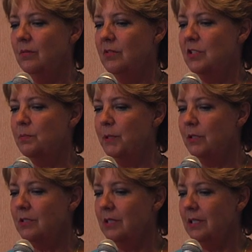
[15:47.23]

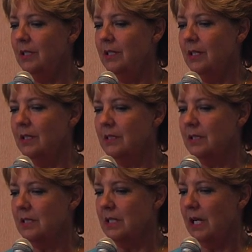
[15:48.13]
Spiritually,
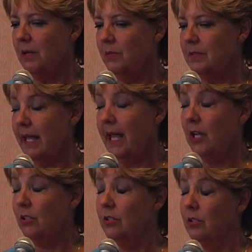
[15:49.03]
I was
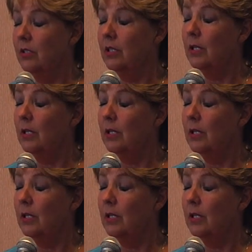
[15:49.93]
anchored